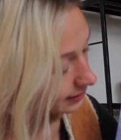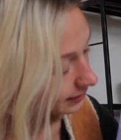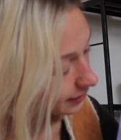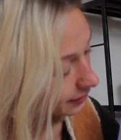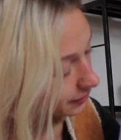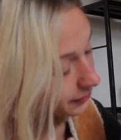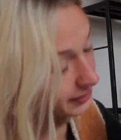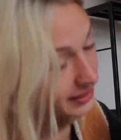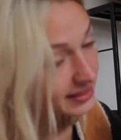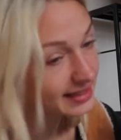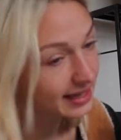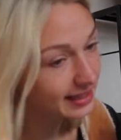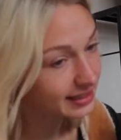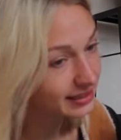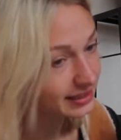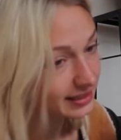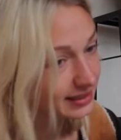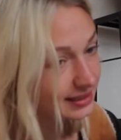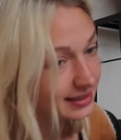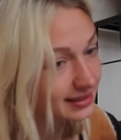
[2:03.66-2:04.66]
the 3
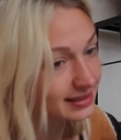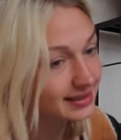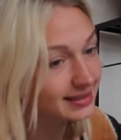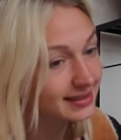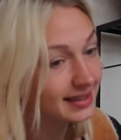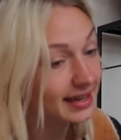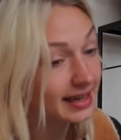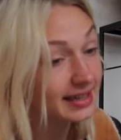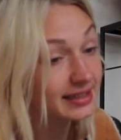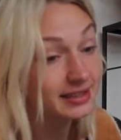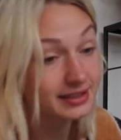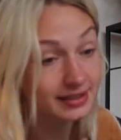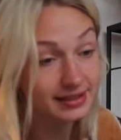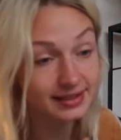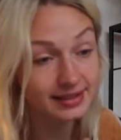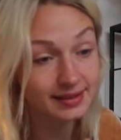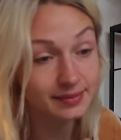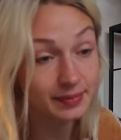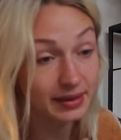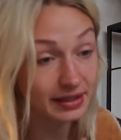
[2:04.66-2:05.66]
sections that I
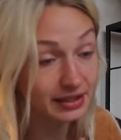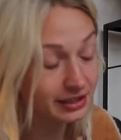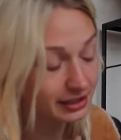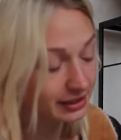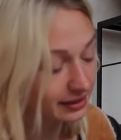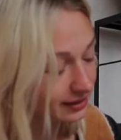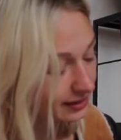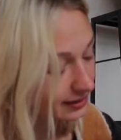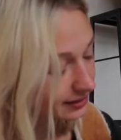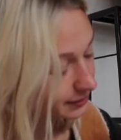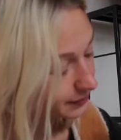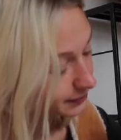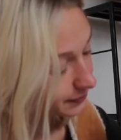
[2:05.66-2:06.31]
just mentioned,